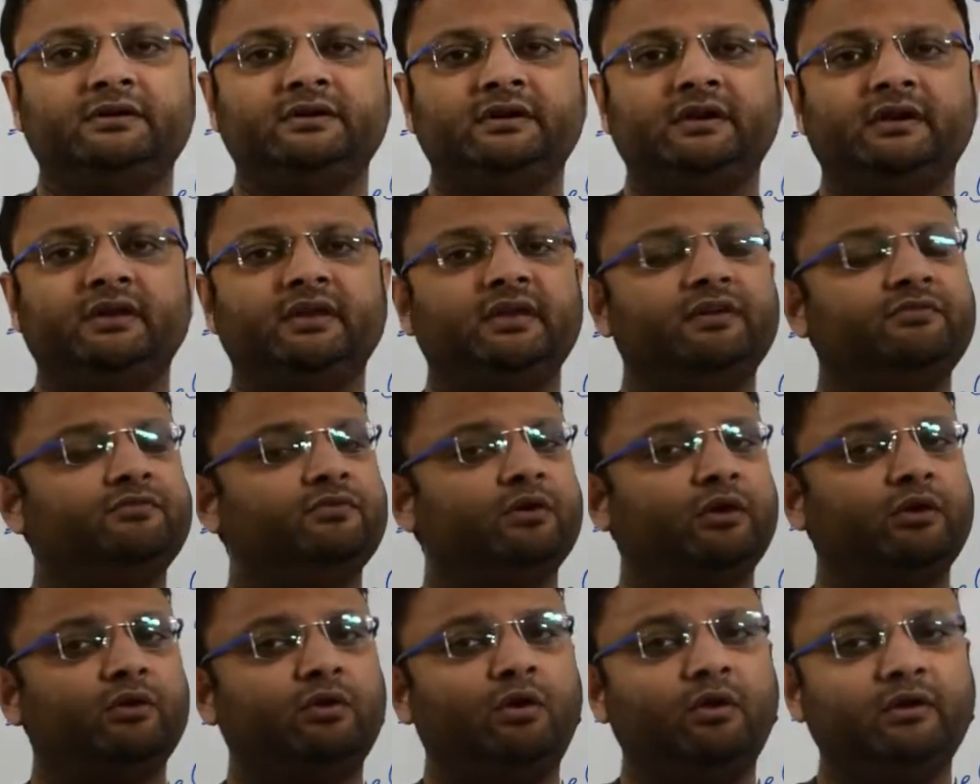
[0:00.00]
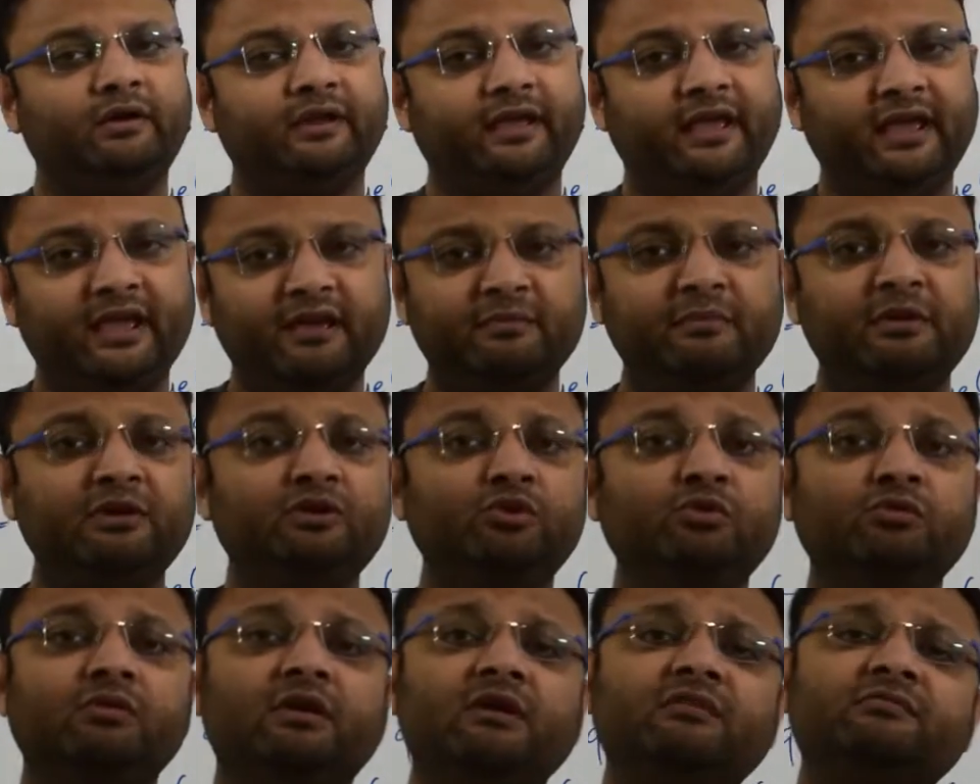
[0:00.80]
If you are not able to
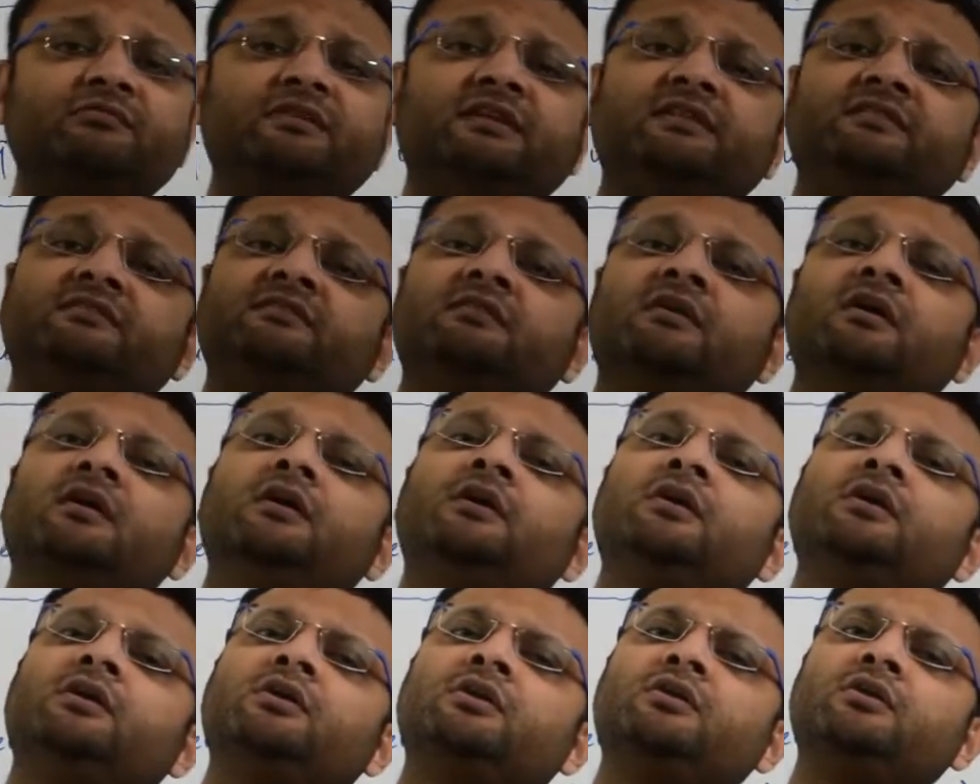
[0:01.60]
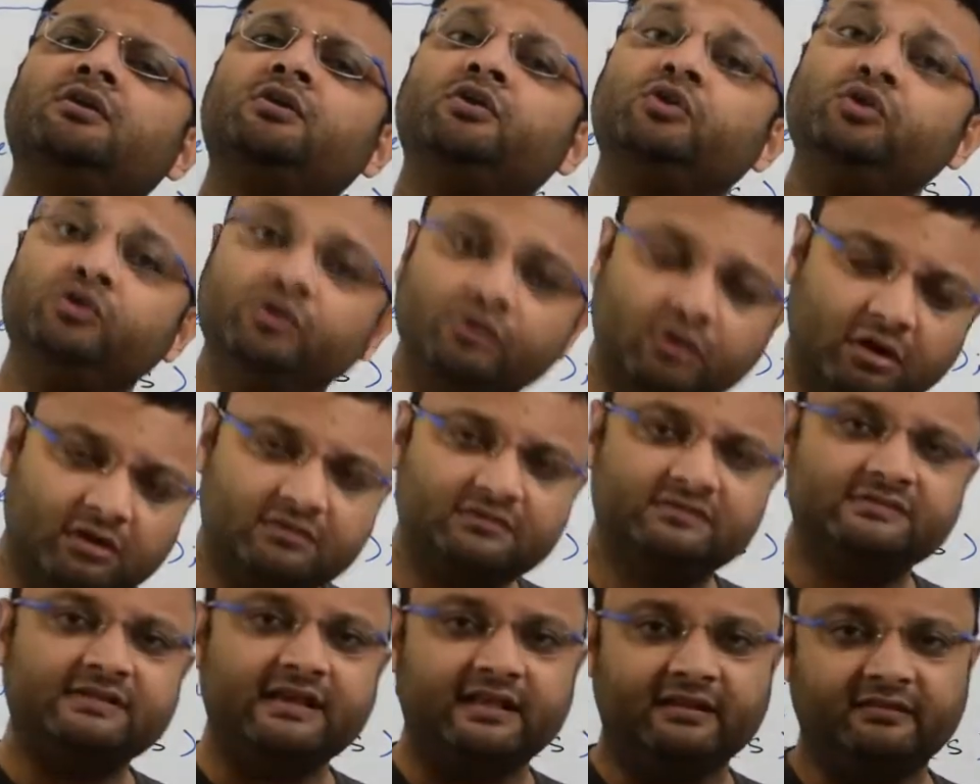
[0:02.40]
convince
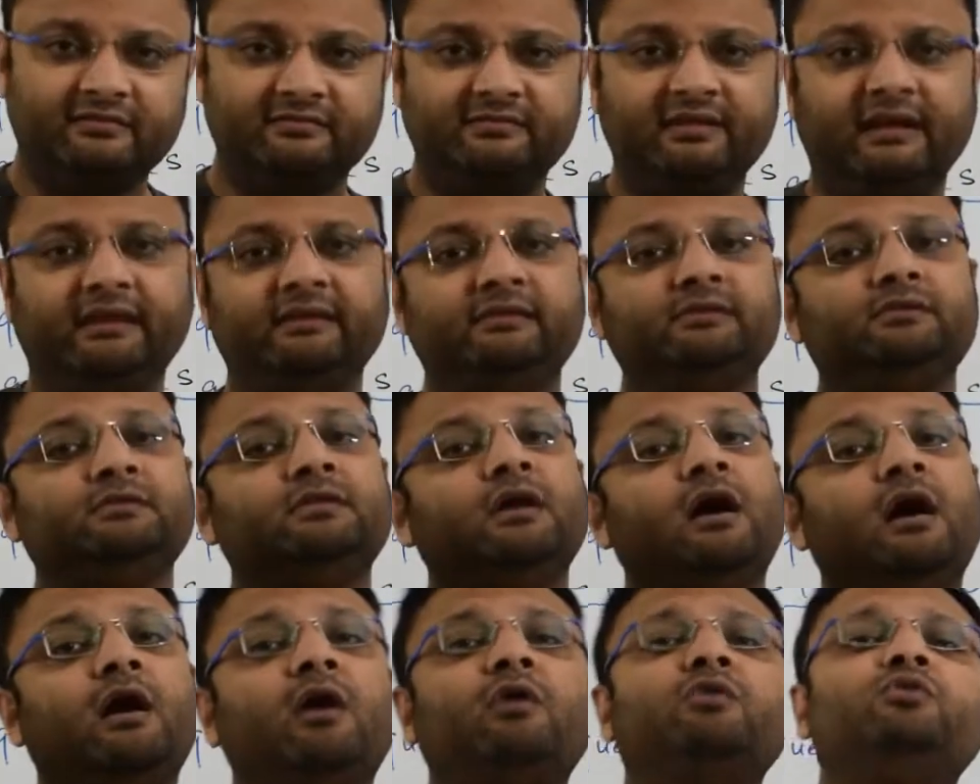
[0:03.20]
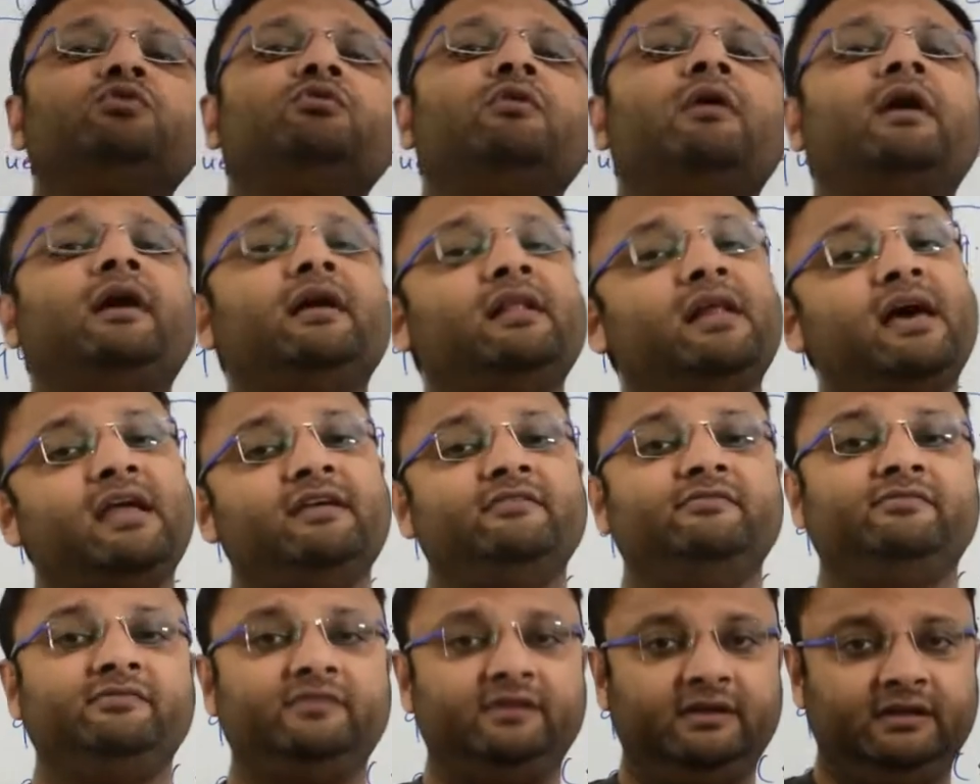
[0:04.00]
yourself that how you arrived
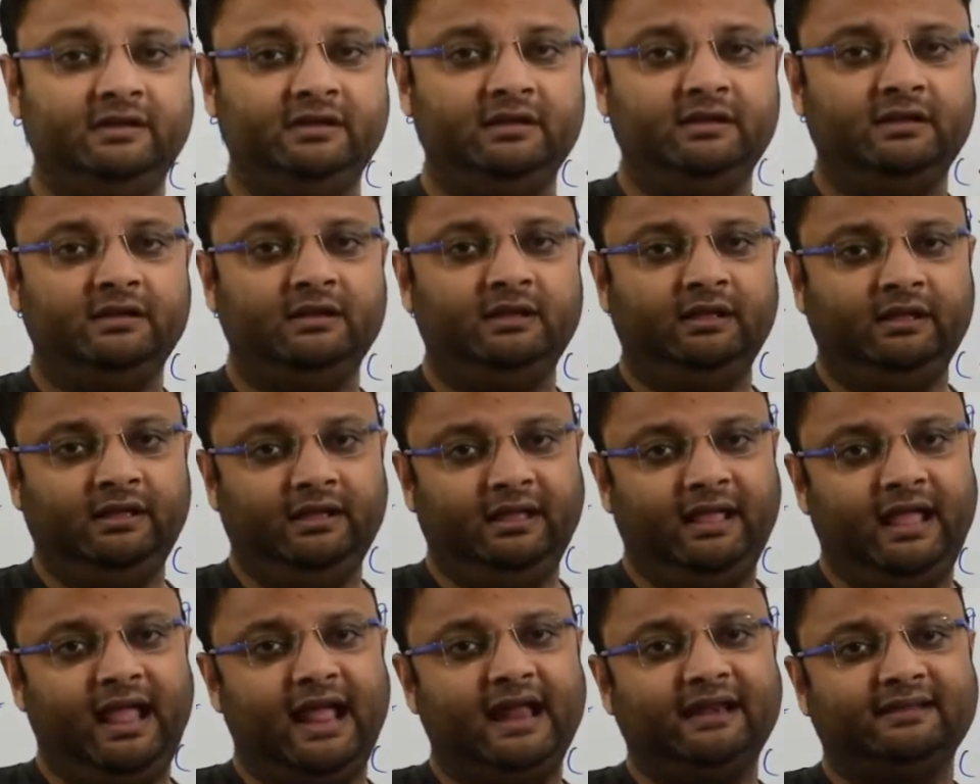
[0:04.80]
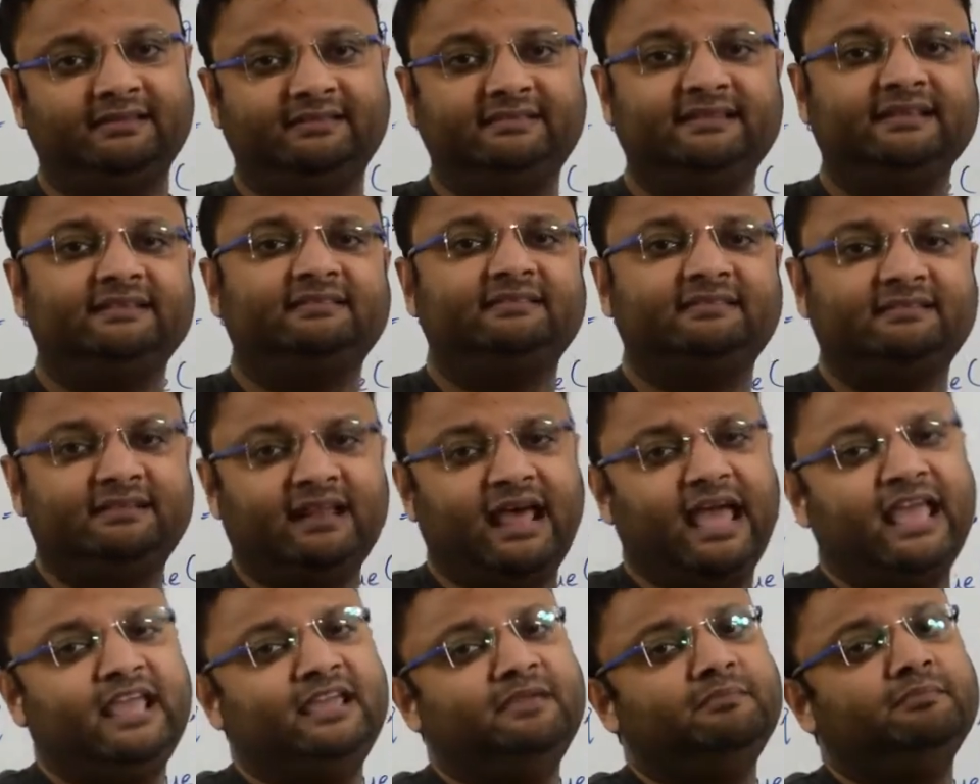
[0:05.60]
at this
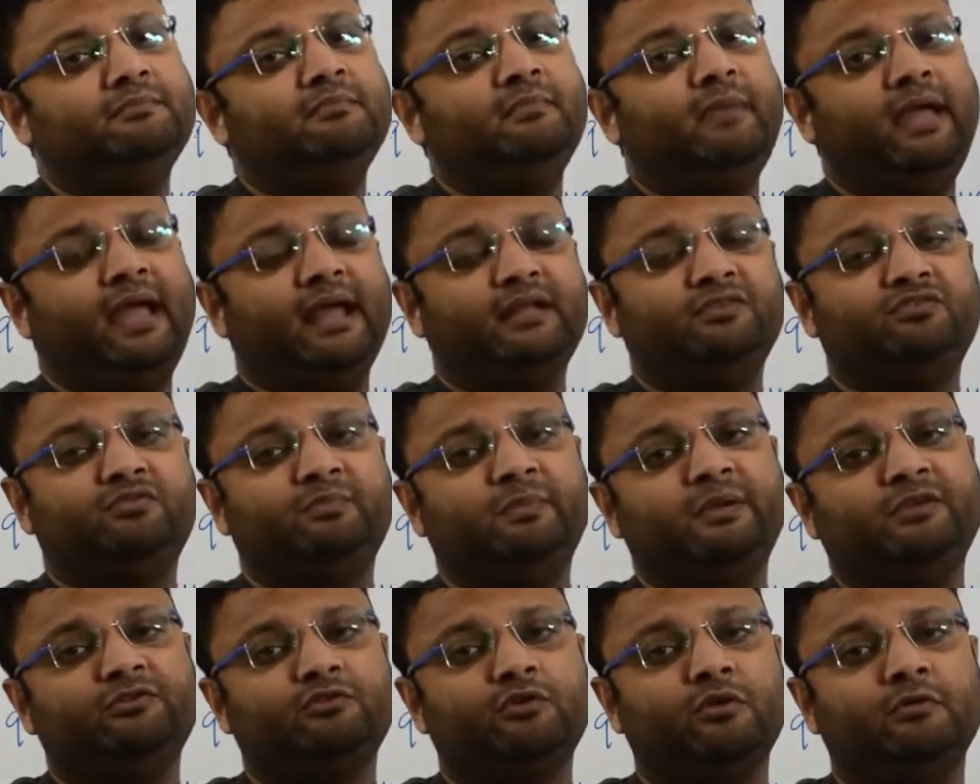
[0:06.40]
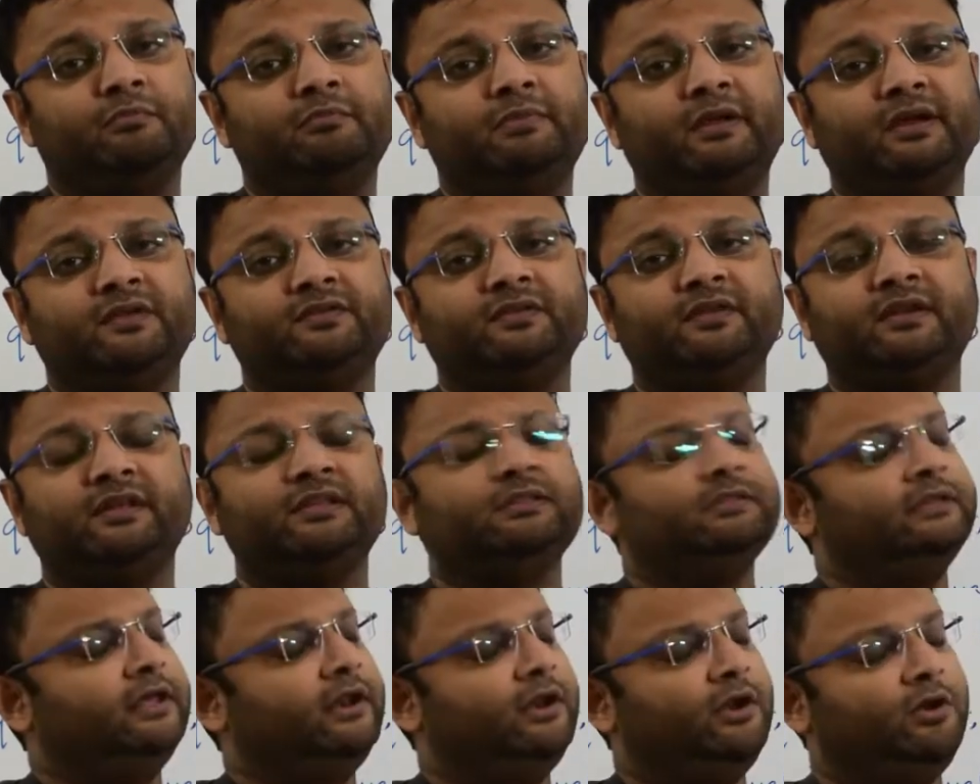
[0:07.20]
time and space complexity,
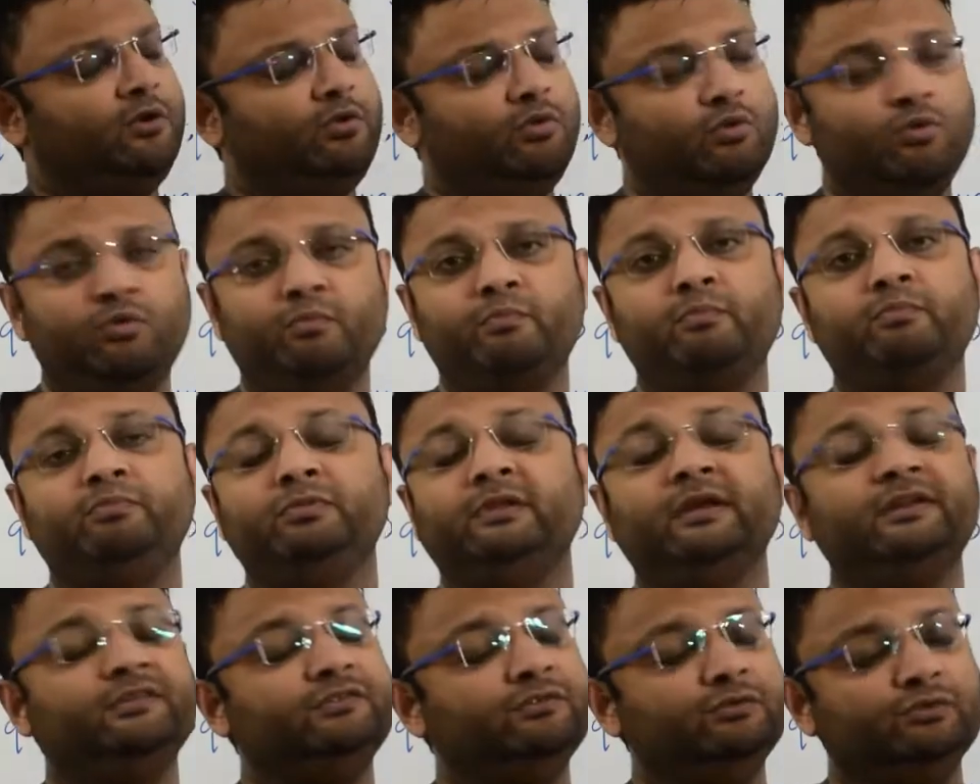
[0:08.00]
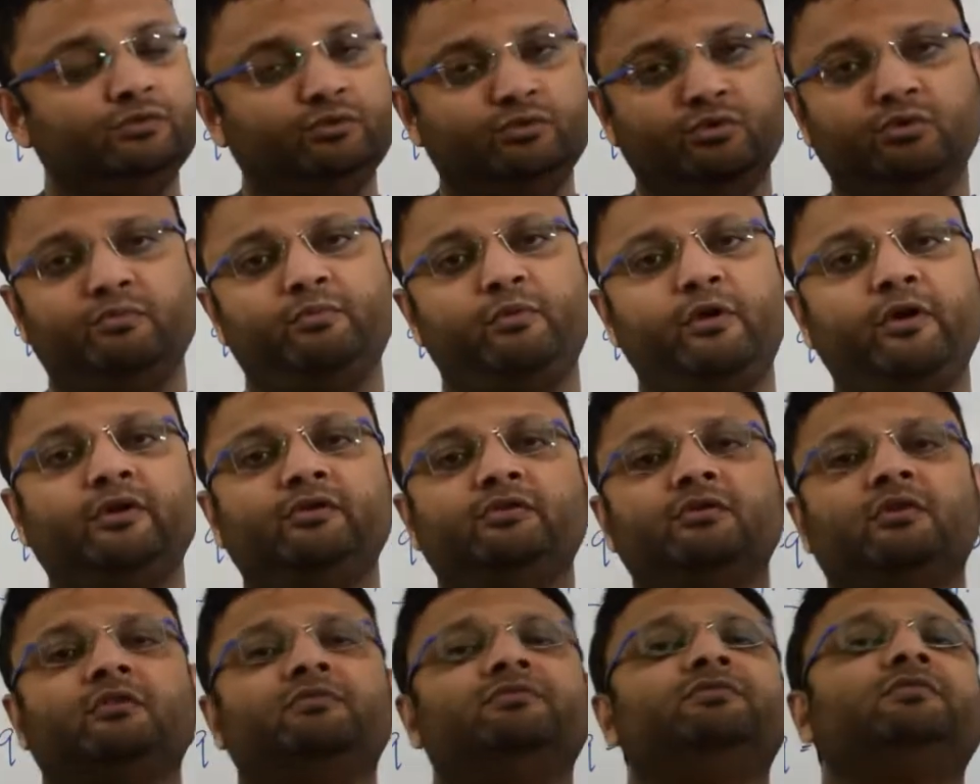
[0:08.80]
there is no point
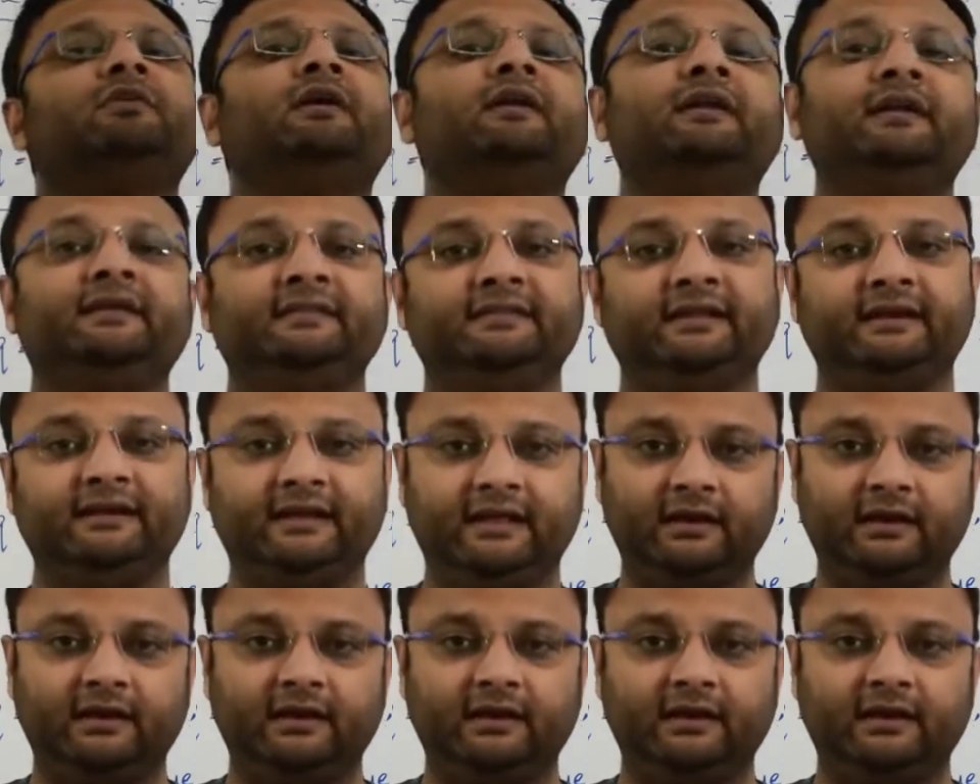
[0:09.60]
of learning that algorithm.